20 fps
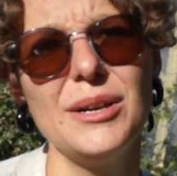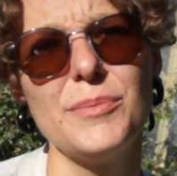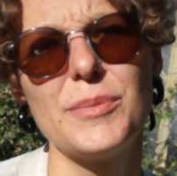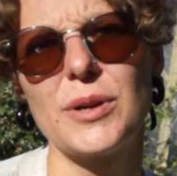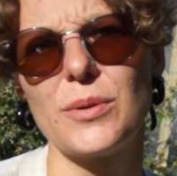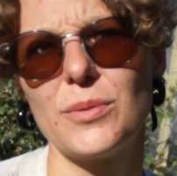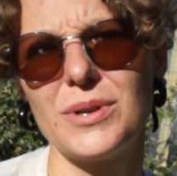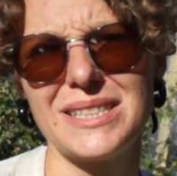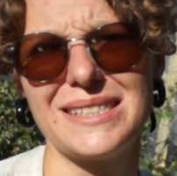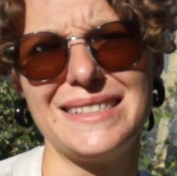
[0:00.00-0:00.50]
but
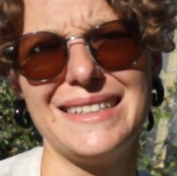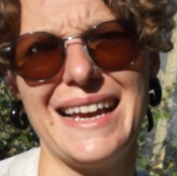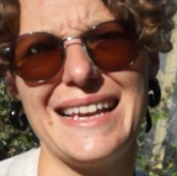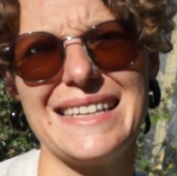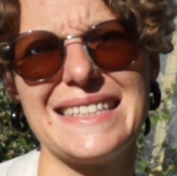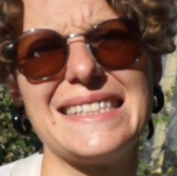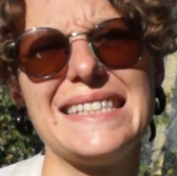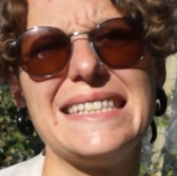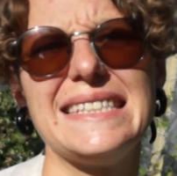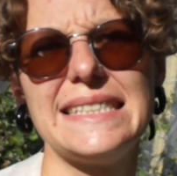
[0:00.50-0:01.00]
it always
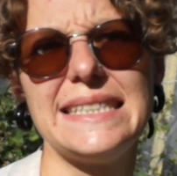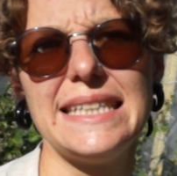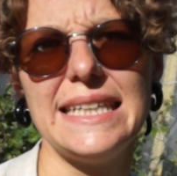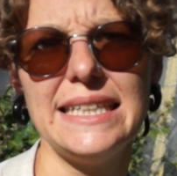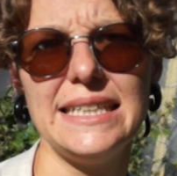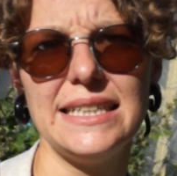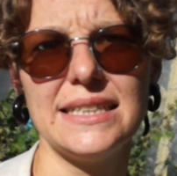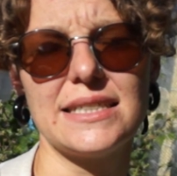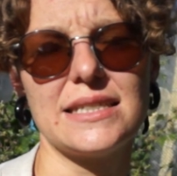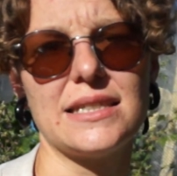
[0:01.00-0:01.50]
does. These
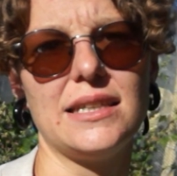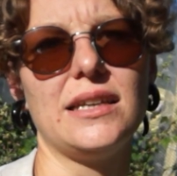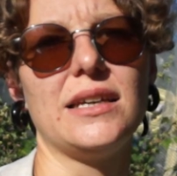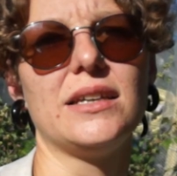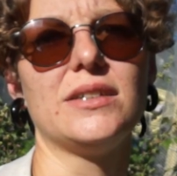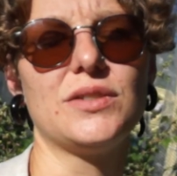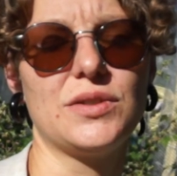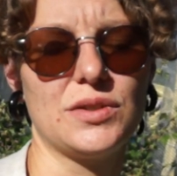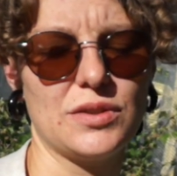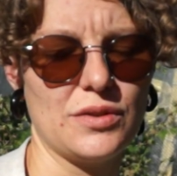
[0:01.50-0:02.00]
tedious
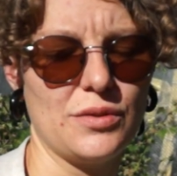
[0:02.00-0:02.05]
things,